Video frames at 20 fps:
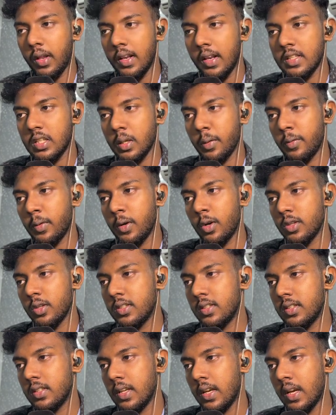let's say
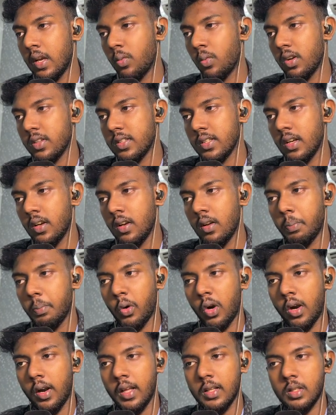I was in
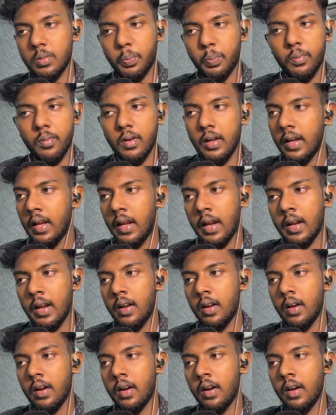product, and
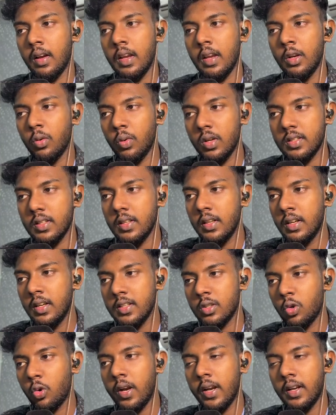it is
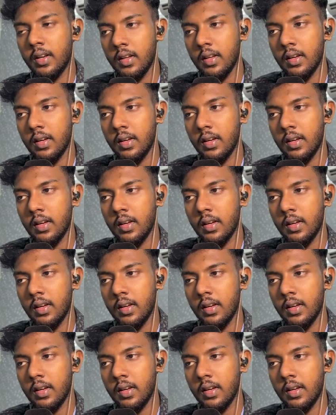quite